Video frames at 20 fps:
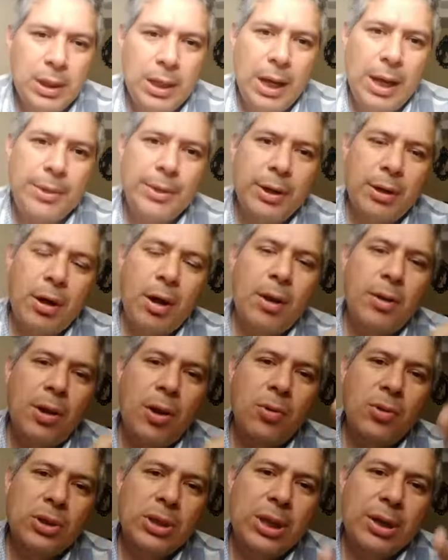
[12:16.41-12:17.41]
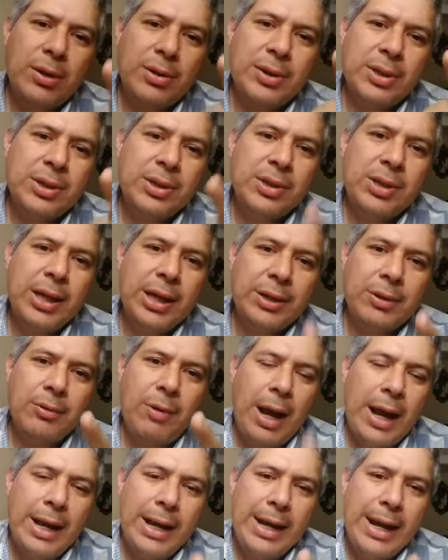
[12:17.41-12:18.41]
And there are those that are sick
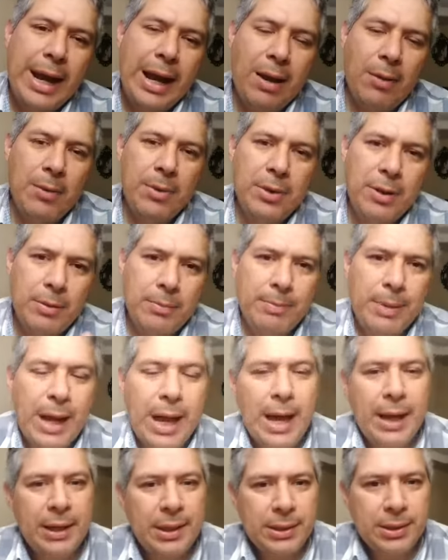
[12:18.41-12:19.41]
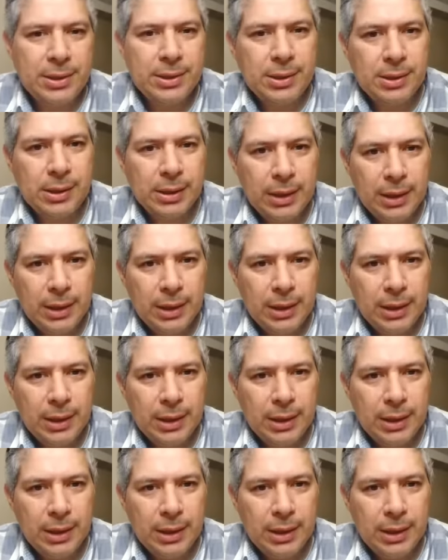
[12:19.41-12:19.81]
right now in their bodies.